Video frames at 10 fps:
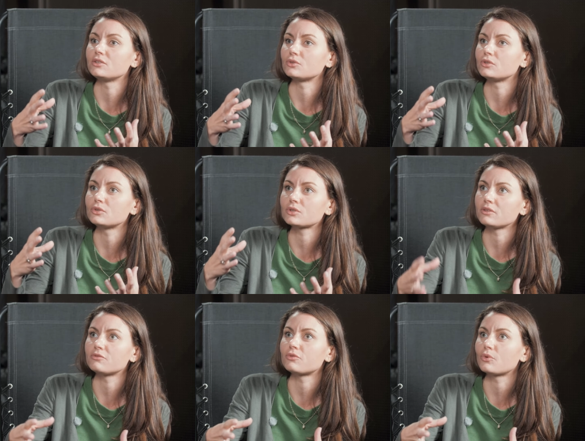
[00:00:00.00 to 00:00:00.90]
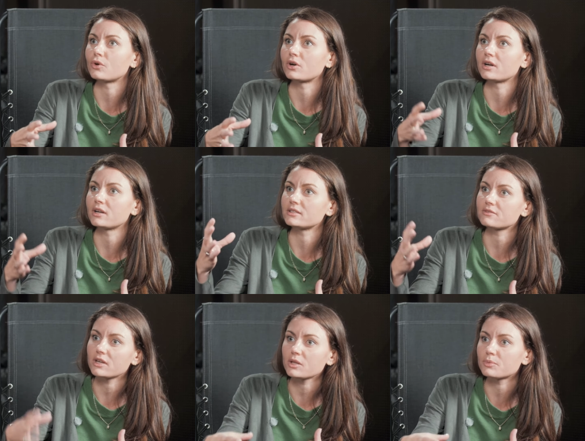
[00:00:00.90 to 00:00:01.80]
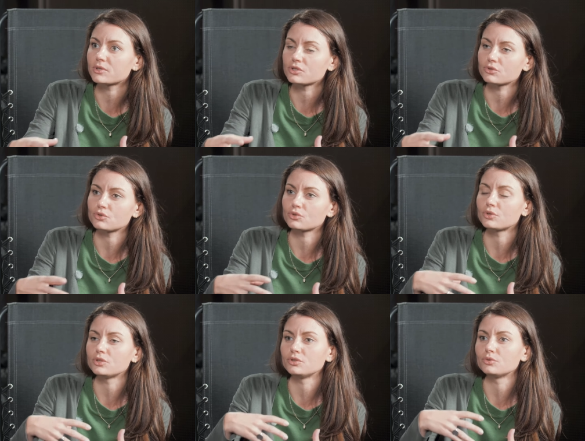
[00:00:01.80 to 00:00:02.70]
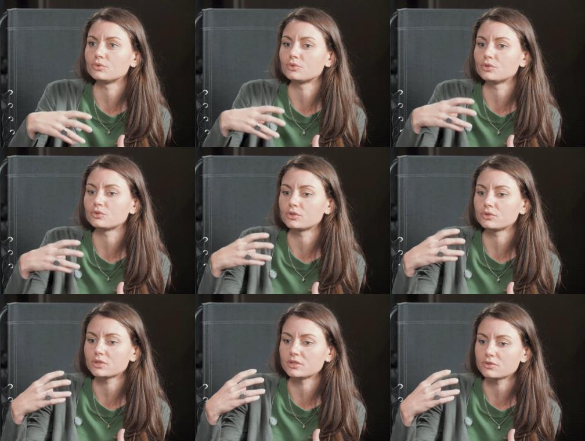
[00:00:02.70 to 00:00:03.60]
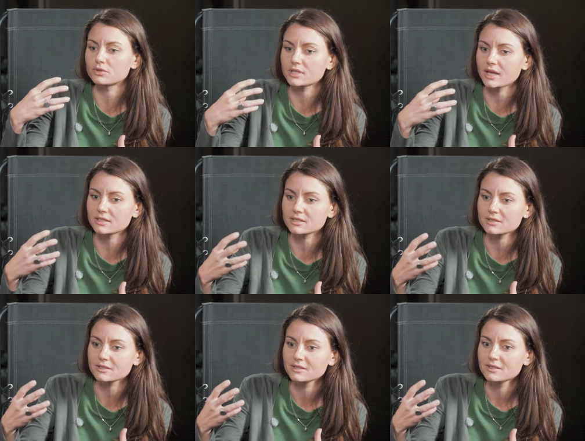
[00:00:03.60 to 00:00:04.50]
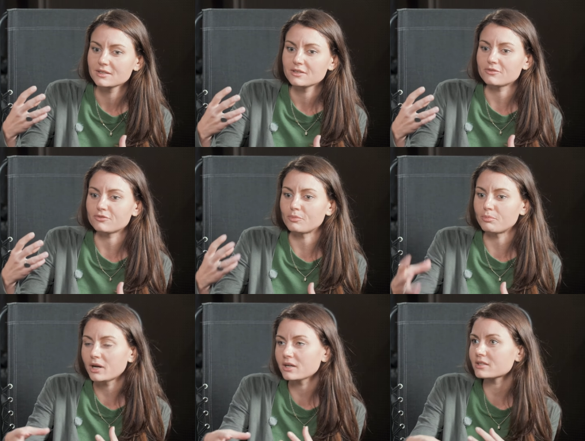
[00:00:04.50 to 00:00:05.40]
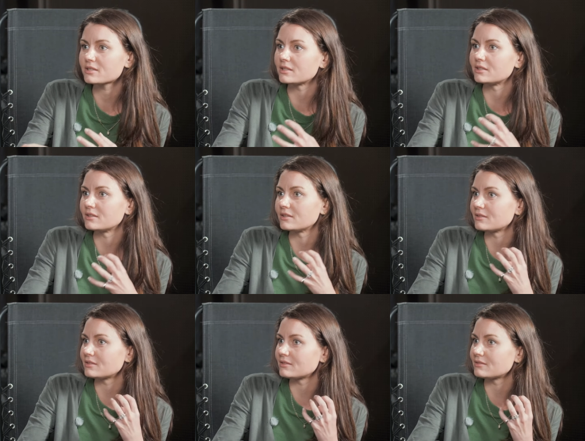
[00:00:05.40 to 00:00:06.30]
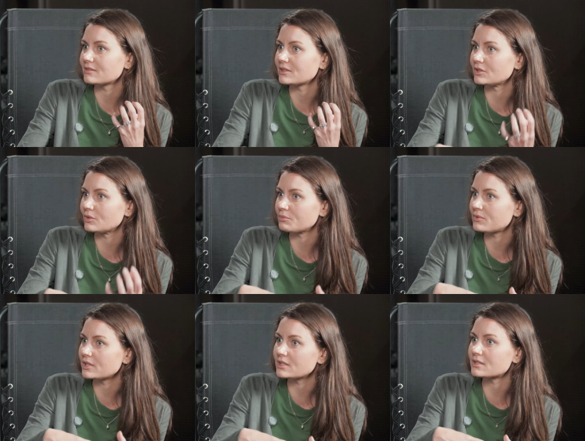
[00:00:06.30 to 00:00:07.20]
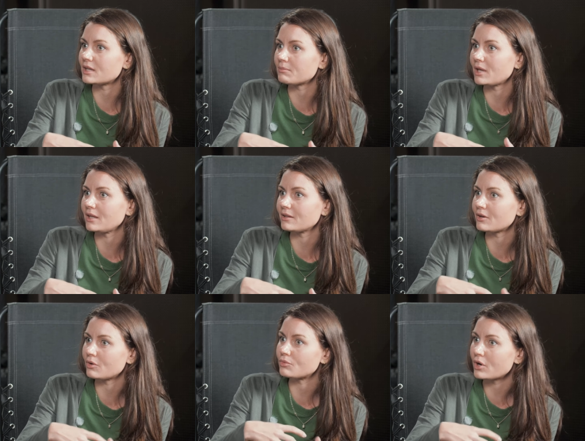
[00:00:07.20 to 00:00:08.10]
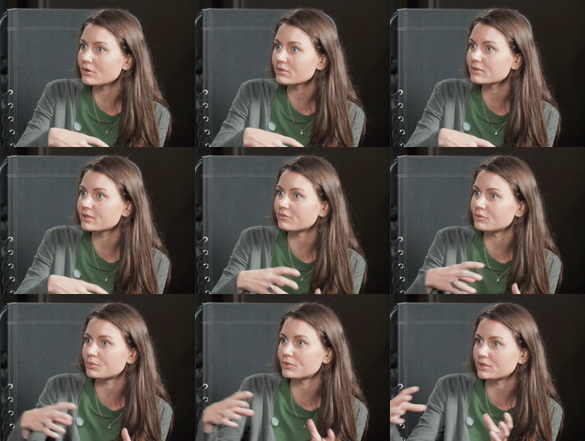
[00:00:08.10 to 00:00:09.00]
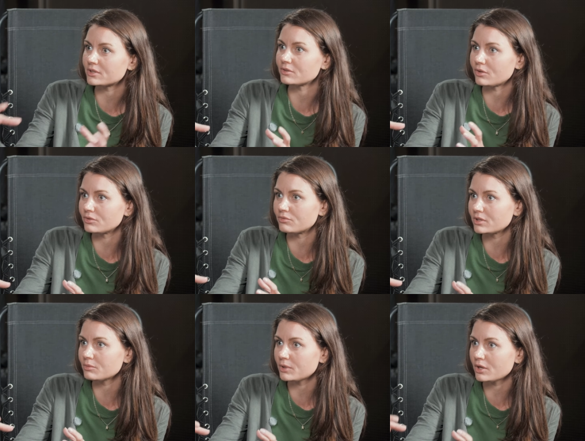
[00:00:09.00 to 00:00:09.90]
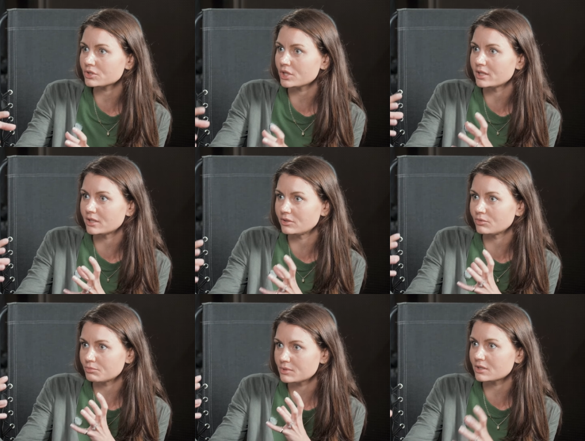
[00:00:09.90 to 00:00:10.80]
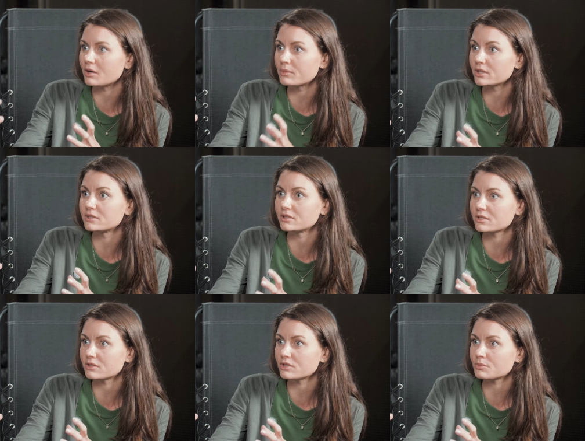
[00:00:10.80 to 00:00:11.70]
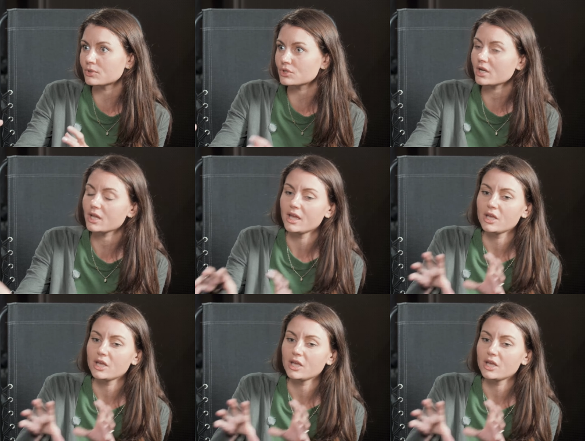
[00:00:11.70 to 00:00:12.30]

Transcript: you're looking for uh, developers to join you, you're looking to test for bugs and, you know, things that may go wrong if you put it on, on a real blockchain and you start building a serious project.